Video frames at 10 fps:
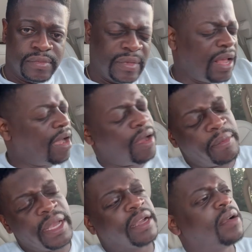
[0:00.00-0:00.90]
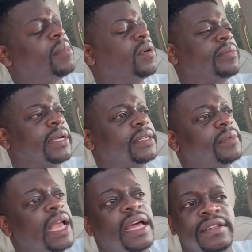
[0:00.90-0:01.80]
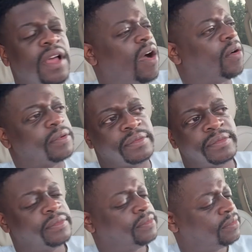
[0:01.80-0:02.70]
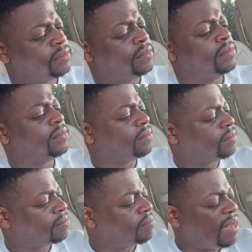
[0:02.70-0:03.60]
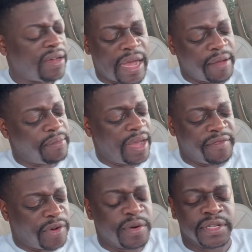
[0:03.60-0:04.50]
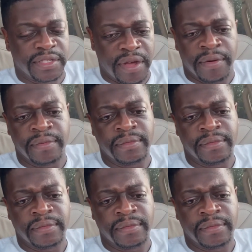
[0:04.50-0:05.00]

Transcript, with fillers: Nah, man, come on, man. We got no. My I, my vote is no.